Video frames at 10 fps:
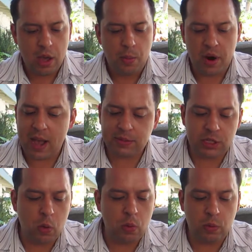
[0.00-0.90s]
Perhaps
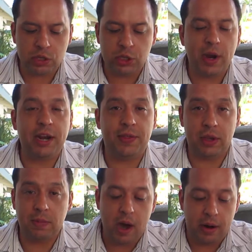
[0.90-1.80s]
no one will do
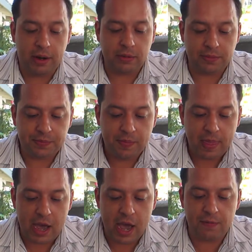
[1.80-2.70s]
anything about it.
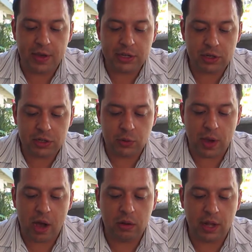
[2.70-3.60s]
I have ventured to
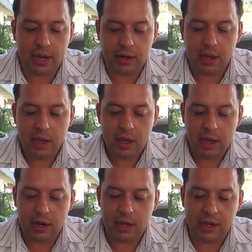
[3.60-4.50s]
outline
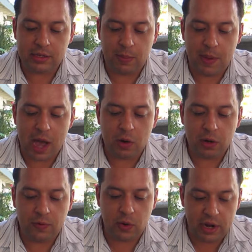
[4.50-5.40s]
it against a
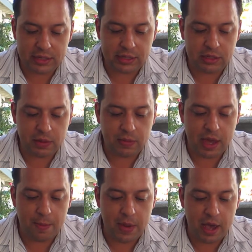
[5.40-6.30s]
background of criticism
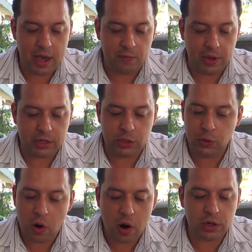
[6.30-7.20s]
that may have been
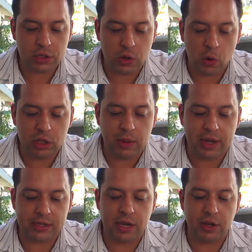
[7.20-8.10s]
too harsh only
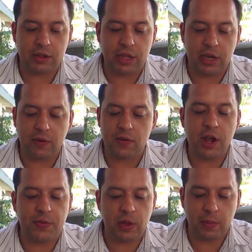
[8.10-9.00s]
because I could think of
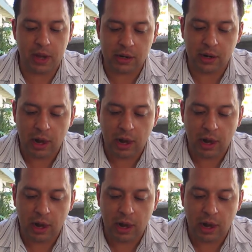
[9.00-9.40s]
nothing better.